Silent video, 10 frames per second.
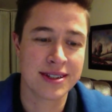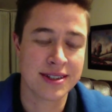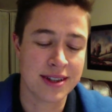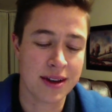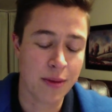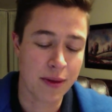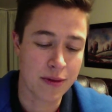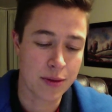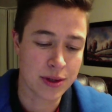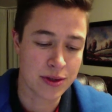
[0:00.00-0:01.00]
and I hope
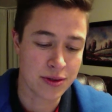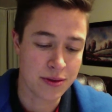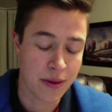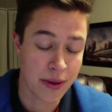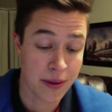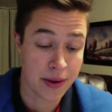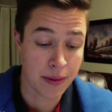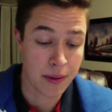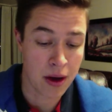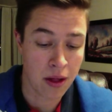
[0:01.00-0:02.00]
everyone's doing really,
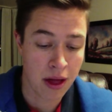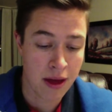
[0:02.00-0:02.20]
really well,